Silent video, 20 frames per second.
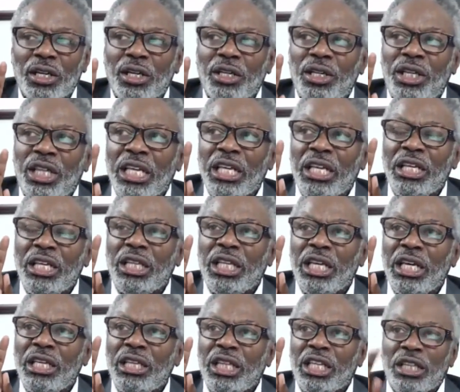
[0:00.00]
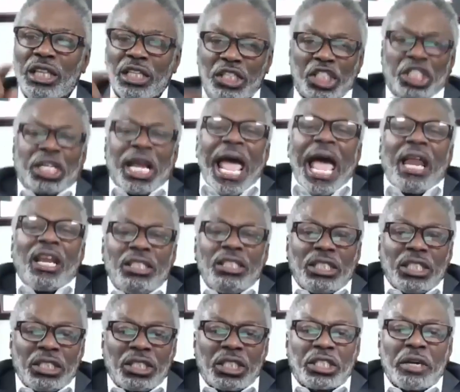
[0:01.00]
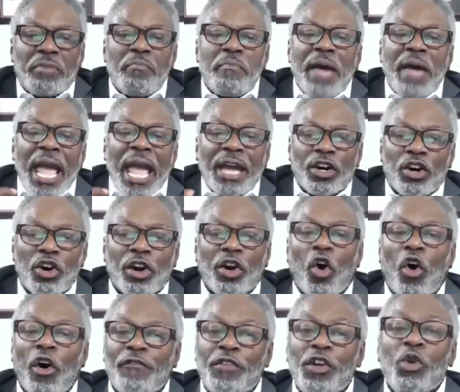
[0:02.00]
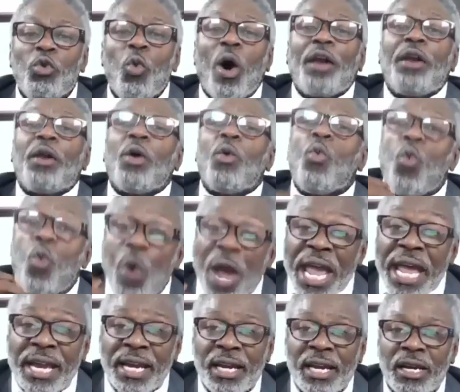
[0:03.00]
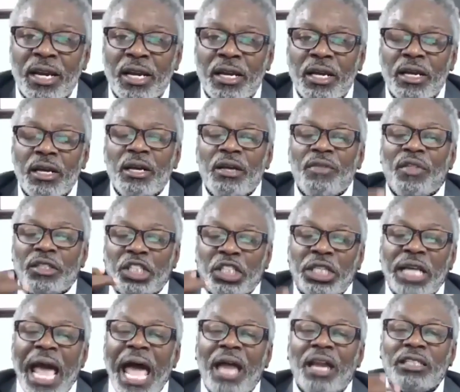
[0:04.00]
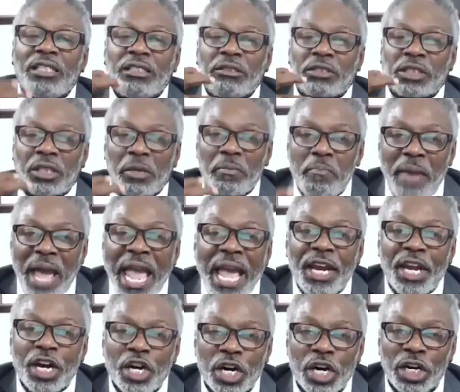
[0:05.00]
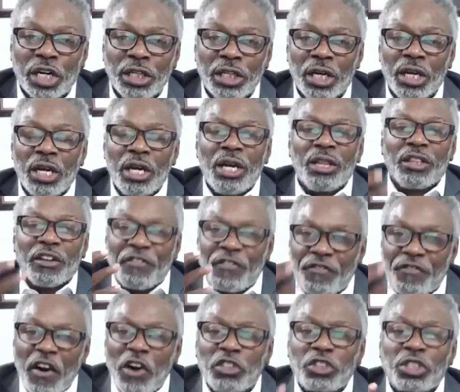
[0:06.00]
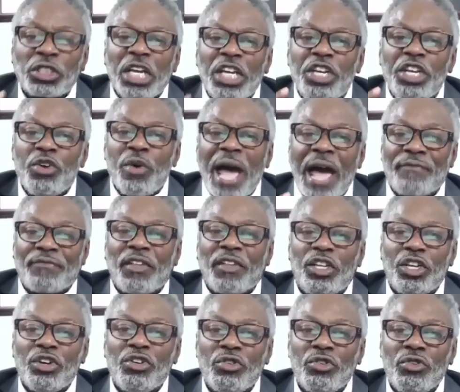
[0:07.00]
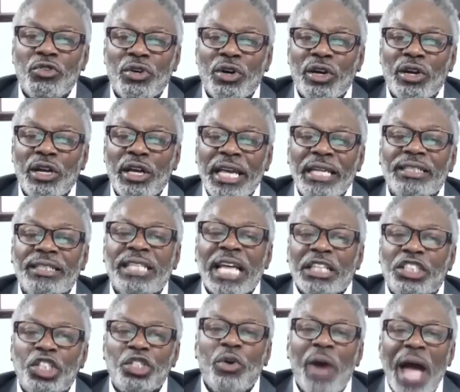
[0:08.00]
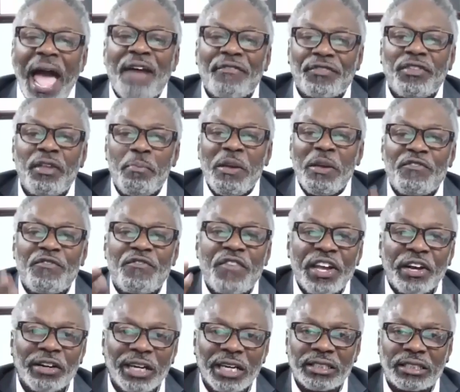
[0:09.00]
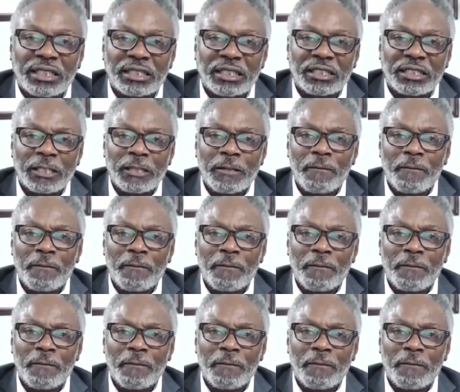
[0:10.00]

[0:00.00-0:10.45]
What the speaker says: the challenges to manhood, or if you want to win the challenge to manhood, the first thing you have to do is that you have to be fearless.